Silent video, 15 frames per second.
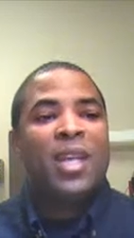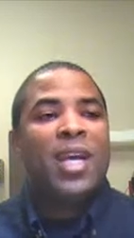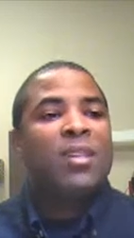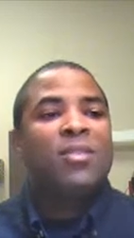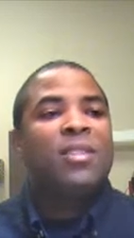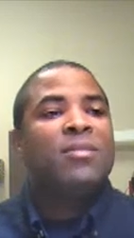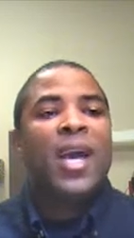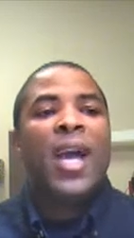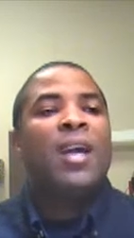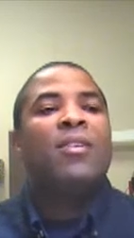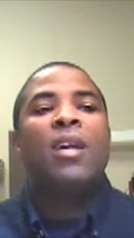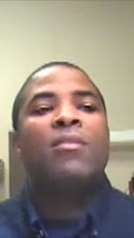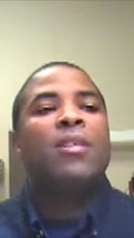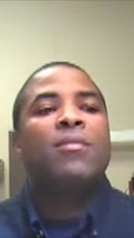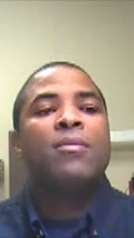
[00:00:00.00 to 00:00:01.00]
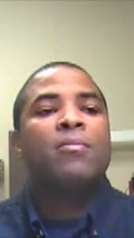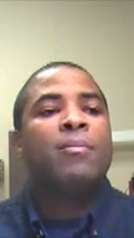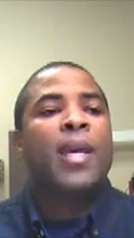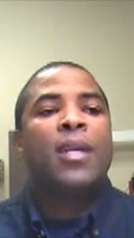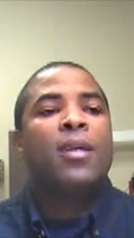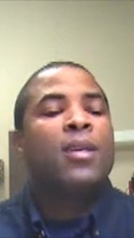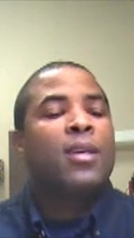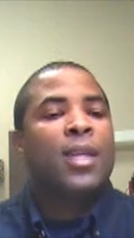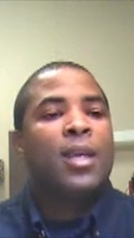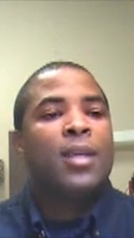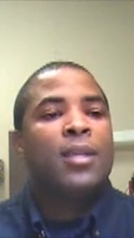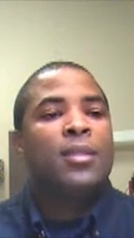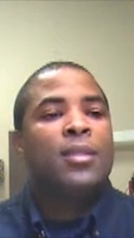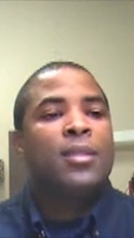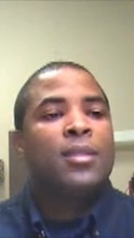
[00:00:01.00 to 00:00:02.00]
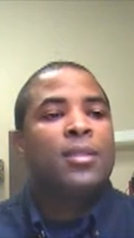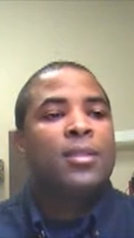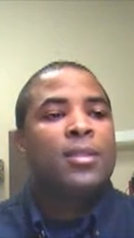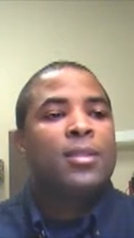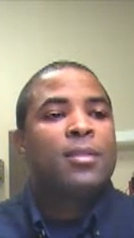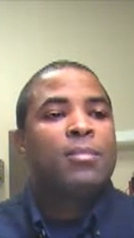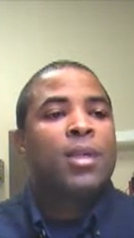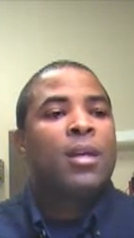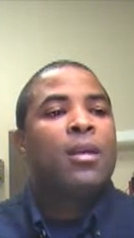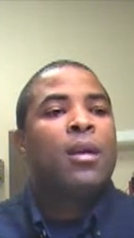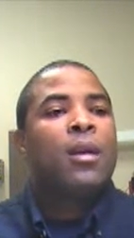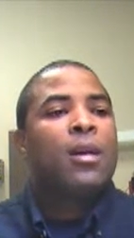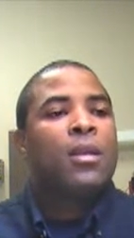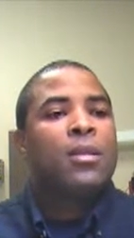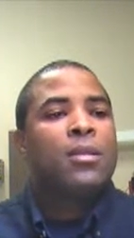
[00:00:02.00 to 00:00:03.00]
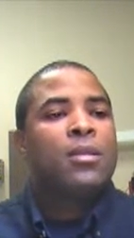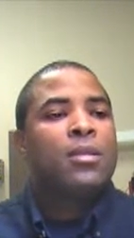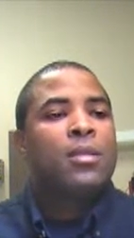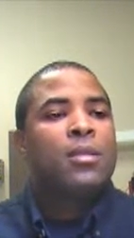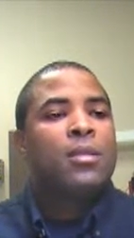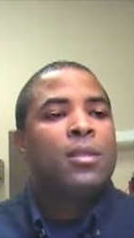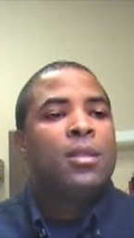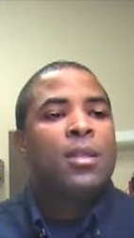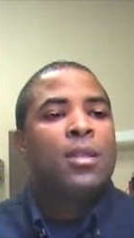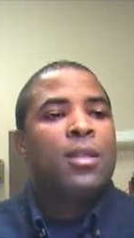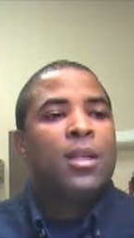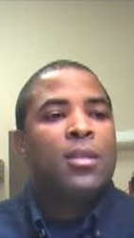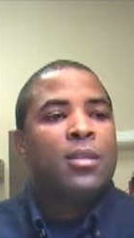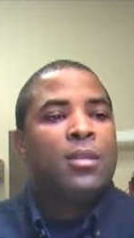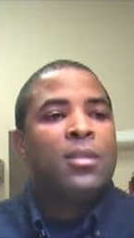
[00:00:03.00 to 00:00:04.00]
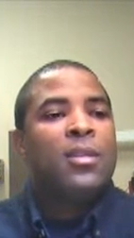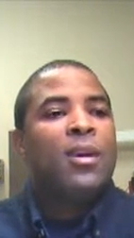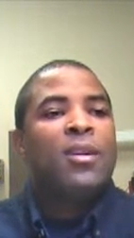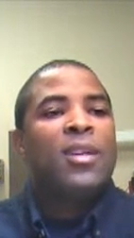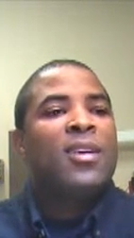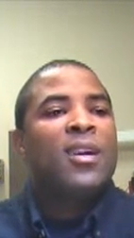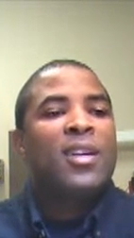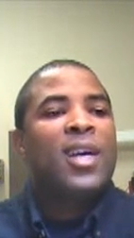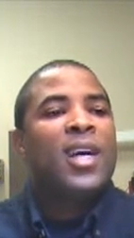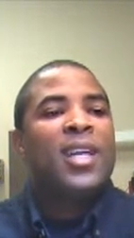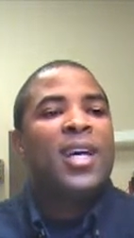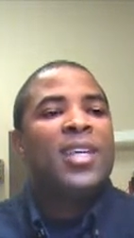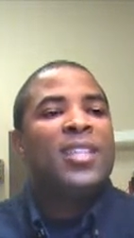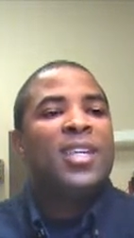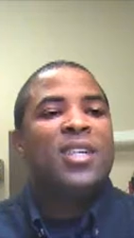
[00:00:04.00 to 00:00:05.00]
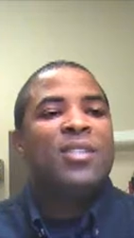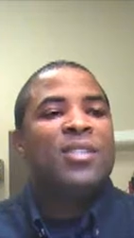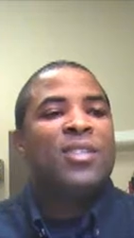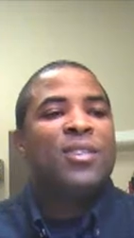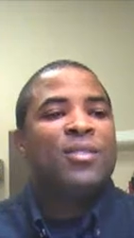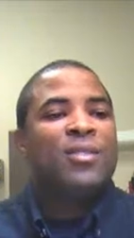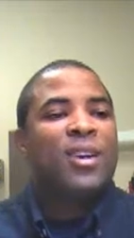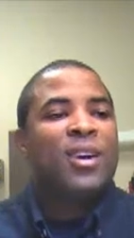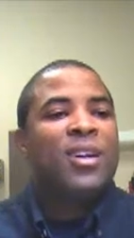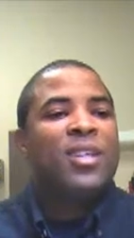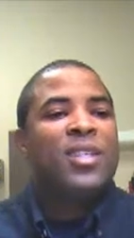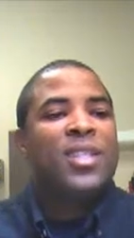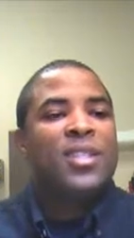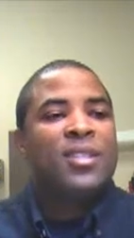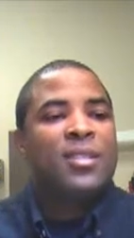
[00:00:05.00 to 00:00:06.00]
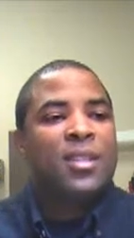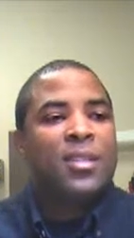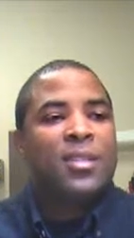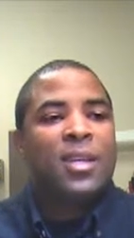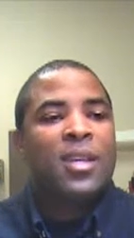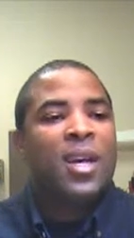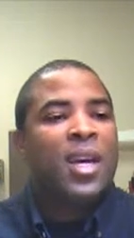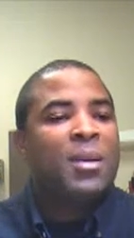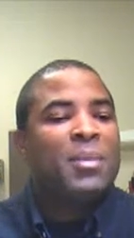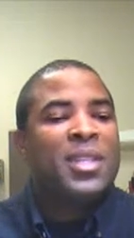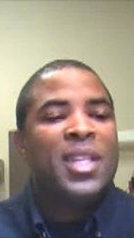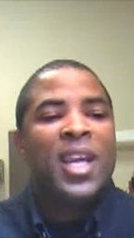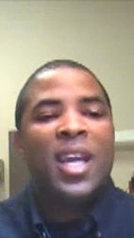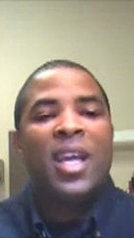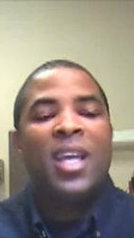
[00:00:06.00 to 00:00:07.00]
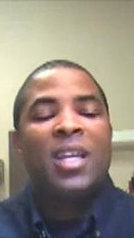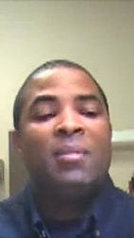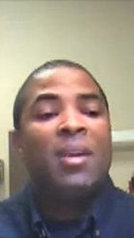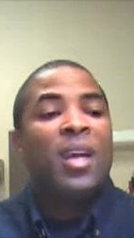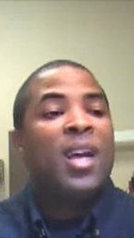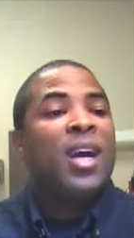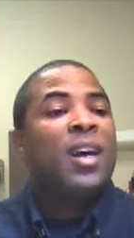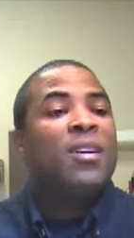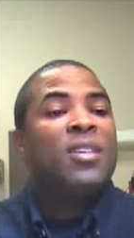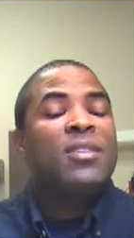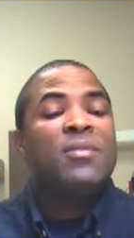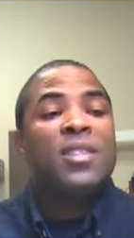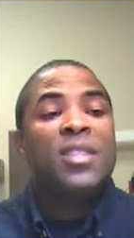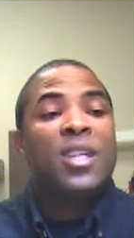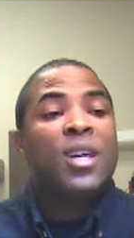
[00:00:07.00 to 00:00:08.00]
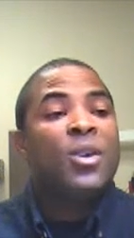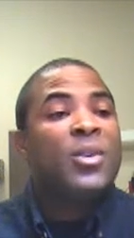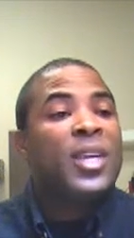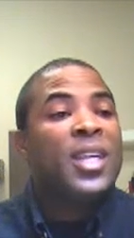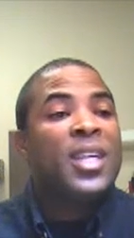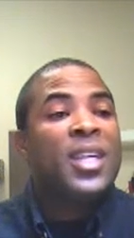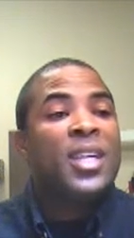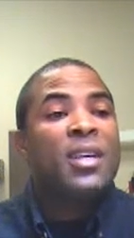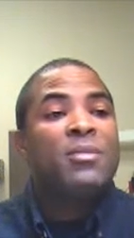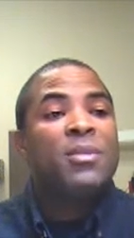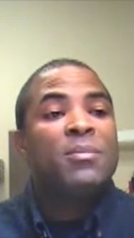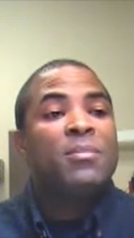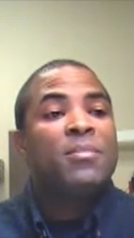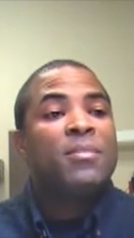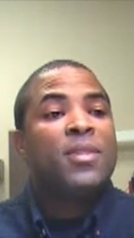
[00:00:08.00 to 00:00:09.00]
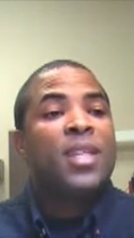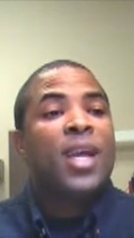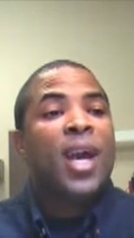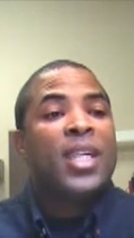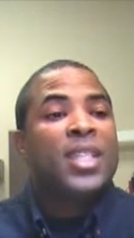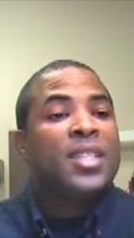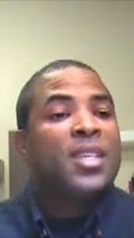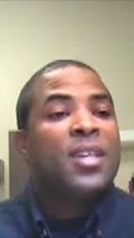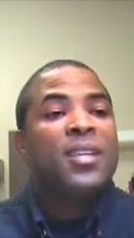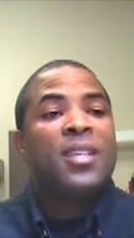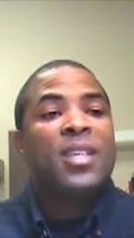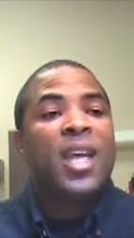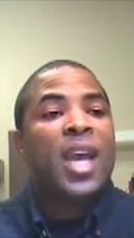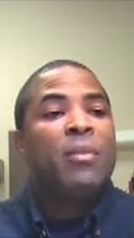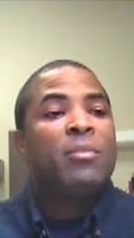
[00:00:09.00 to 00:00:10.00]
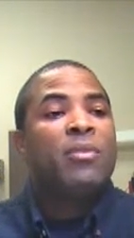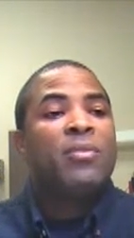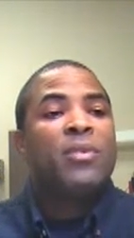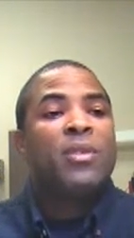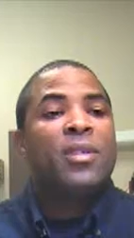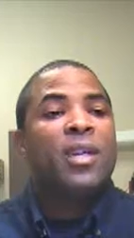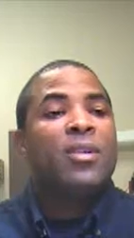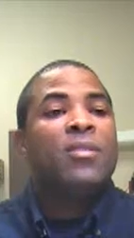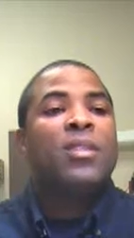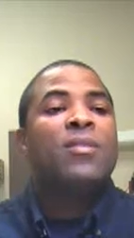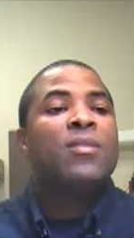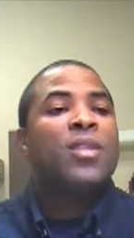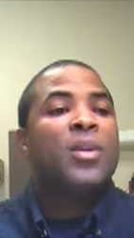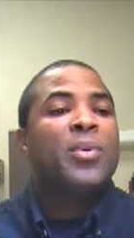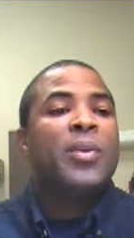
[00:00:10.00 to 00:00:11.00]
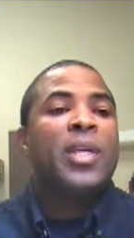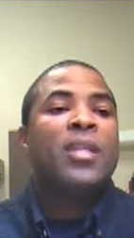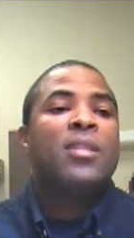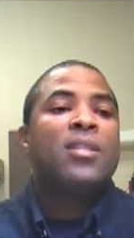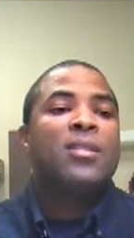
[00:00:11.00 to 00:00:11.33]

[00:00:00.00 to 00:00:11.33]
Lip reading: I had never even met a Carlotta. I mean, a Carla. You're the only Carlotta I know. So Carla is just a common name. I don't even know any of them. I just heard the name before. I don't even know where.